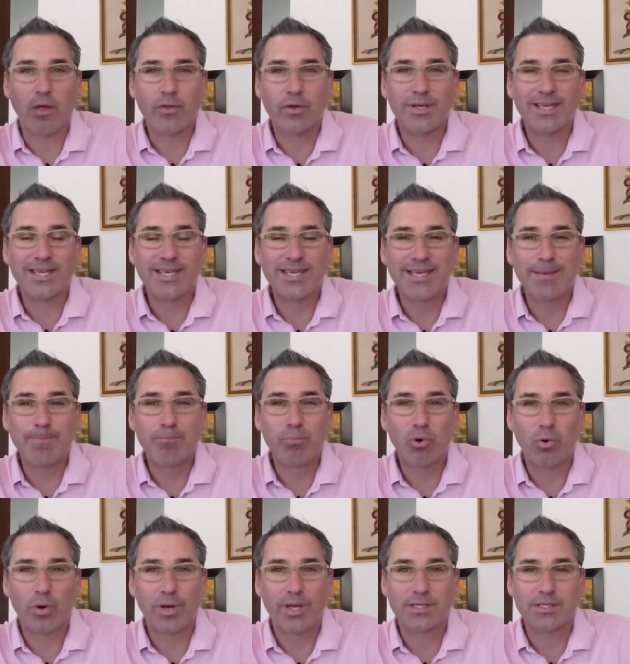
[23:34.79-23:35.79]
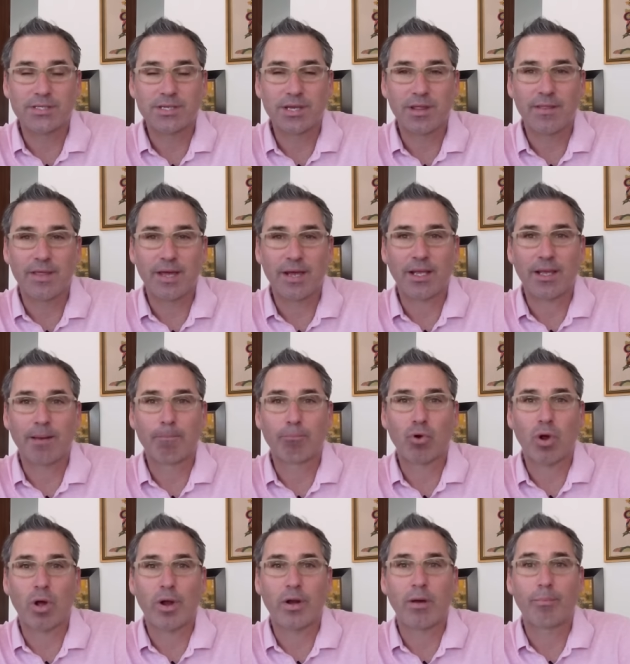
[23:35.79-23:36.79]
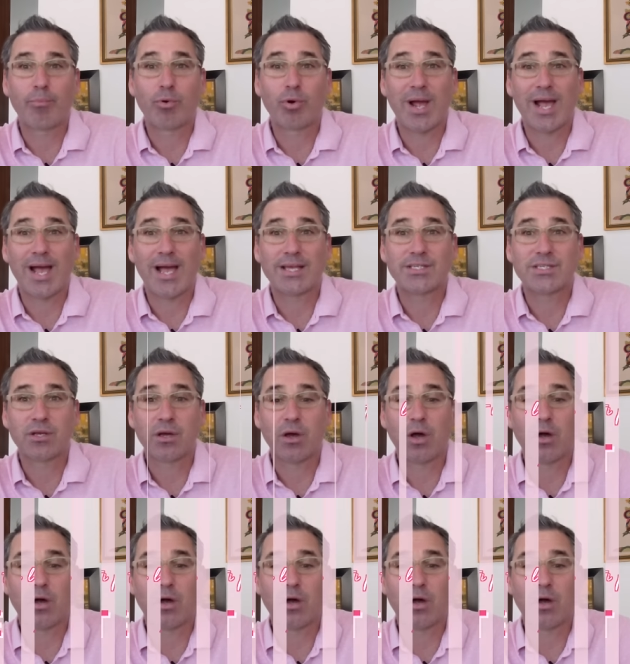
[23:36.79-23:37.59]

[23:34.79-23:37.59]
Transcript: Other key points that get brought up or asked